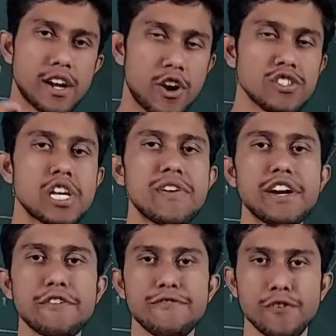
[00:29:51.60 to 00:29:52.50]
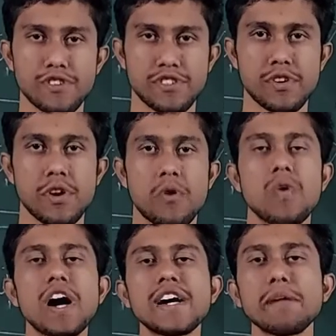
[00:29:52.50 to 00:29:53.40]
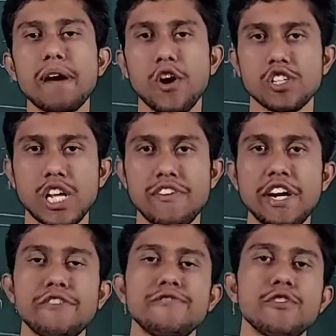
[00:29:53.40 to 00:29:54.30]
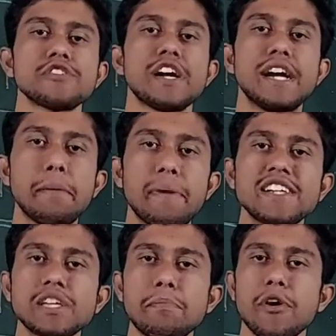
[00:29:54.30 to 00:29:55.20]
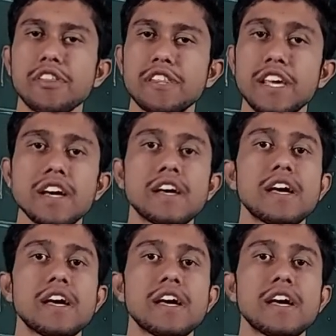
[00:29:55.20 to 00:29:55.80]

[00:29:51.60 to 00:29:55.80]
conservative force, work done by conservative force depends upon the